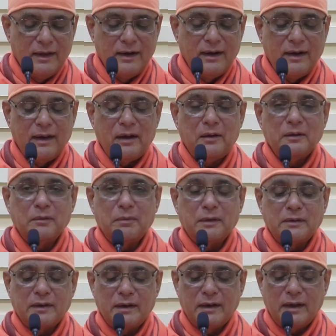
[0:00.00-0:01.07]
Now the
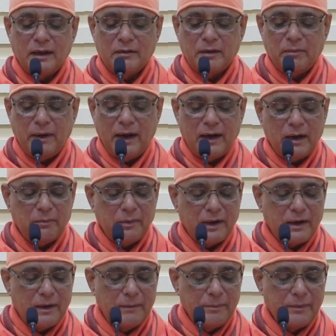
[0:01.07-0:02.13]
present day of the pandemic.
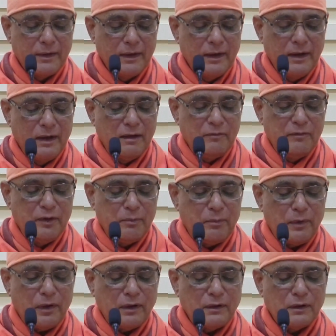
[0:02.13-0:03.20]

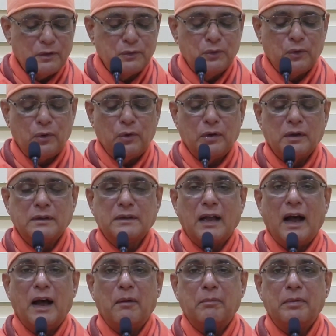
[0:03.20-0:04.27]
Vipad, shok,
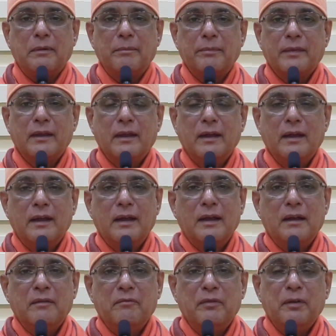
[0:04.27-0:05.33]
tap.
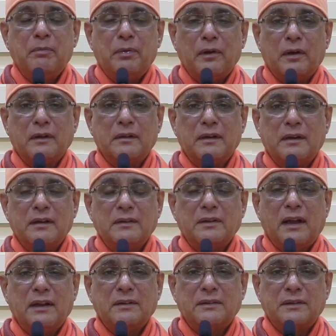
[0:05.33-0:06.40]
Vipad,
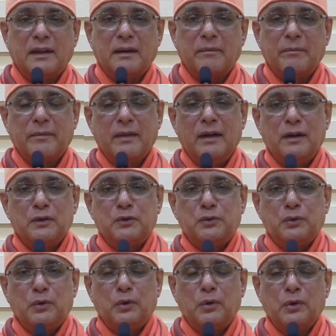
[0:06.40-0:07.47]
disaster.
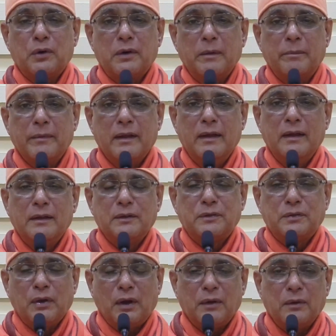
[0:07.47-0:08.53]
Shok,
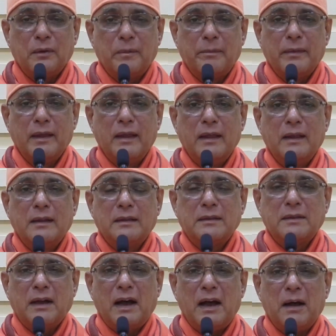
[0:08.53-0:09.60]
sorrow.
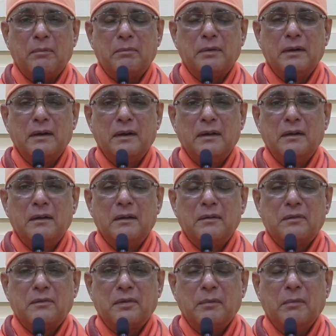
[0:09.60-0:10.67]
Tap,
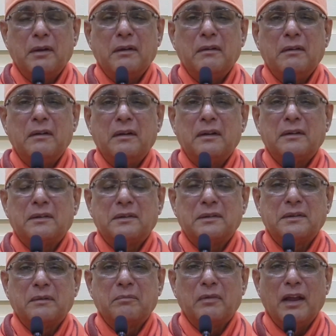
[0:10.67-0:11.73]
tremendous
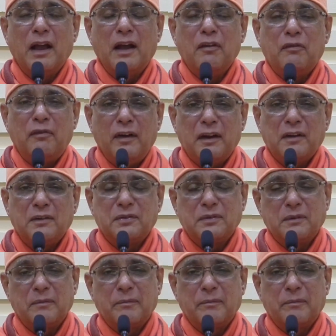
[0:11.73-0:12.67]
affliction.